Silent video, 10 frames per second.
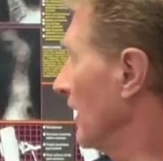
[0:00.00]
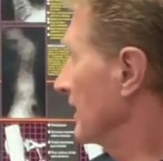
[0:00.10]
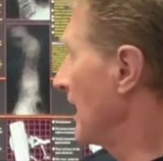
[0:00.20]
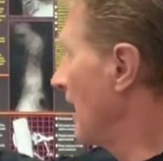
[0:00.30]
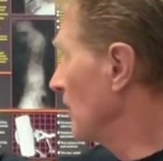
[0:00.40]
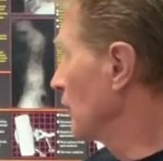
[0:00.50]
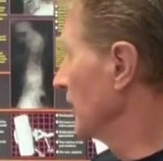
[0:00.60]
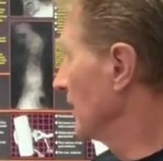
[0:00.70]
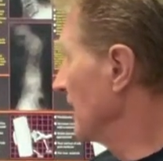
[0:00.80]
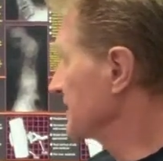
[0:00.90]
A car
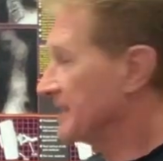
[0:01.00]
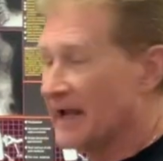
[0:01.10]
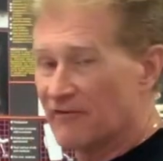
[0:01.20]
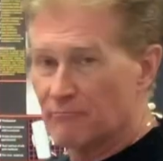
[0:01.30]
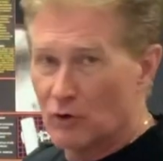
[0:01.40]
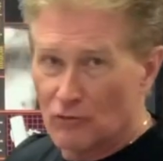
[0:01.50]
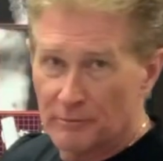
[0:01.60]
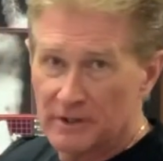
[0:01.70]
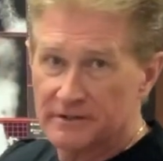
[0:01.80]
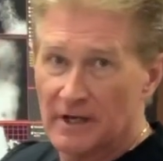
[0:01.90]
wheel has to have
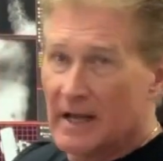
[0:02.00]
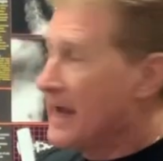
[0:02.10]
movement,